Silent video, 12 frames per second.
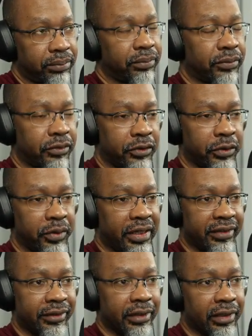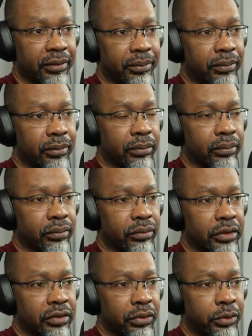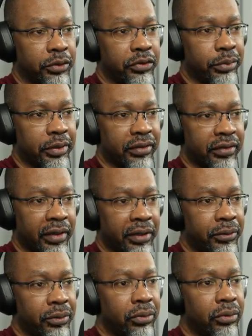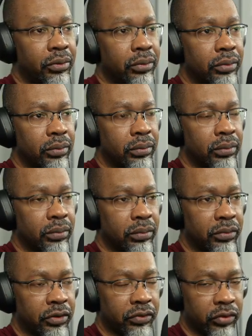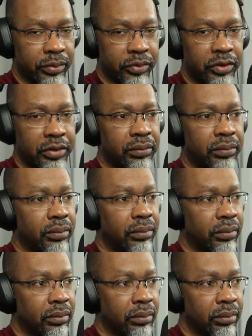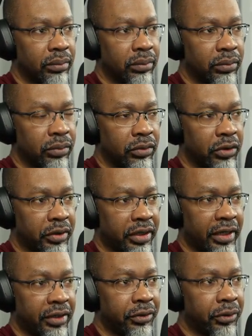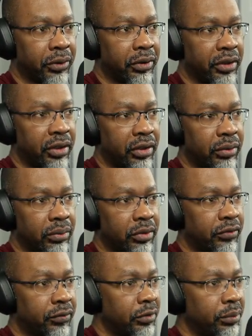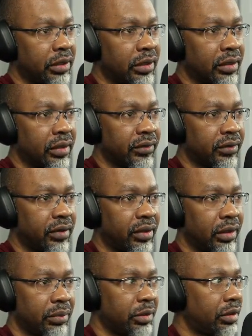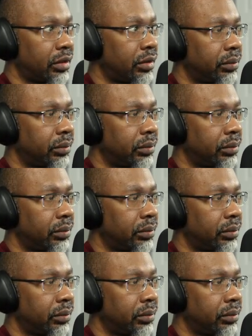So that's it. So once you put the title, description, your category, which for me, like I said, let me